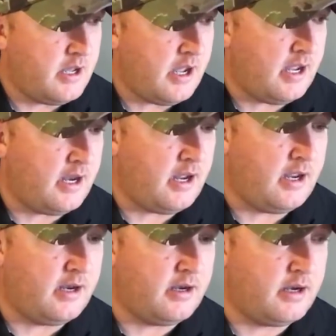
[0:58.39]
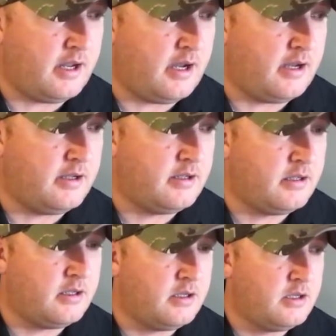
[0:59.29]
and
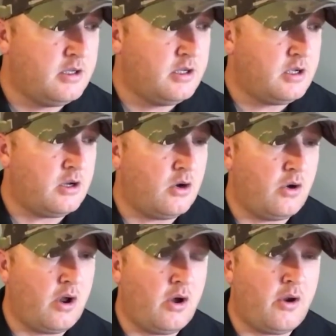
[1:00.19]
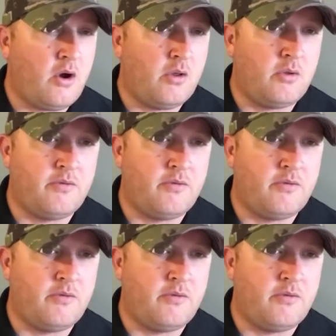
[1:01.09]
all